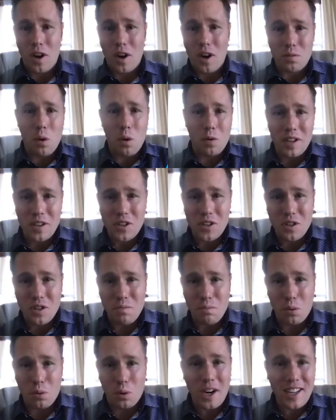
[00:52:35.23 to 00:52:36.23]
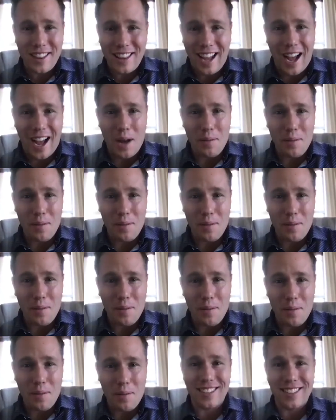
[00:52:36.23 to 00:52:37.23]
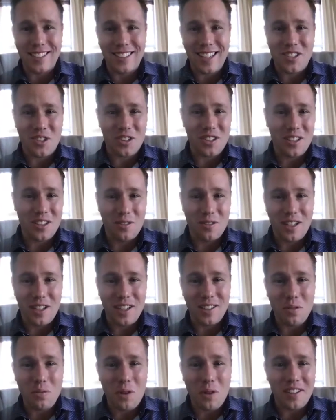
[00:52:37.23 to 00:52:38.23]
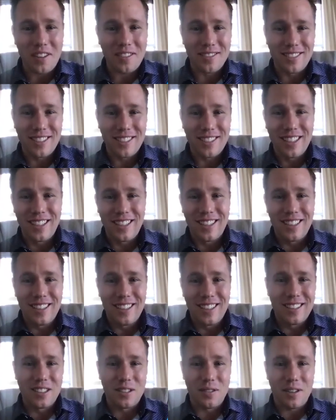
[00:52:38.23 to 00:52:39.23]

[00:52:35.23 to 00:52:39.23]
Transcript: it requires more motivation to break the habit than it does to actually create a new one.